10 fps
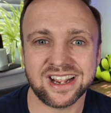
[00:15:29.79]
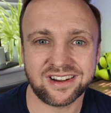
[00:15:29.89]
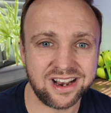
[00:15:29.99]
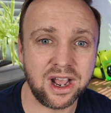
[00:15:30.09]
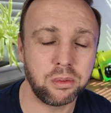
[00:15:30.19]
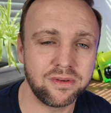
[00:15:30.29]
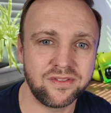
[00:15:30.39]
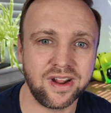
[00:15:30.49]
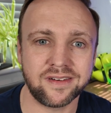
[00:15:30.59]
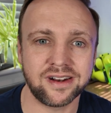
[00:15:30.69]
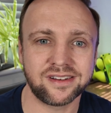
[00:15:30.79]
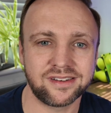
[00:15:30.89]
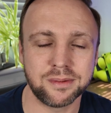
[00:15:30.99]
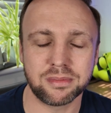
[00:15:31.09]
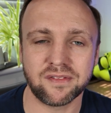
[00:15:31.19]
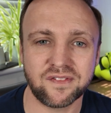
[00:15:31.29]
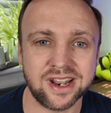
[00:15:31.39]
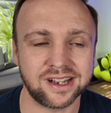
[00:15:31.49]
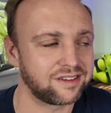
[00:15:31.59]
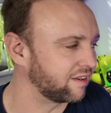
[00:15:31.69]
that could help with a various number of
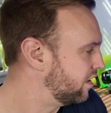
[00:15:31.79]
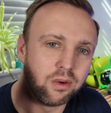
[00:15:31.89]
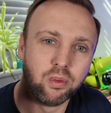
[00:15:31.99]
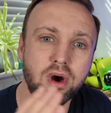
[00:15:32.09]
things.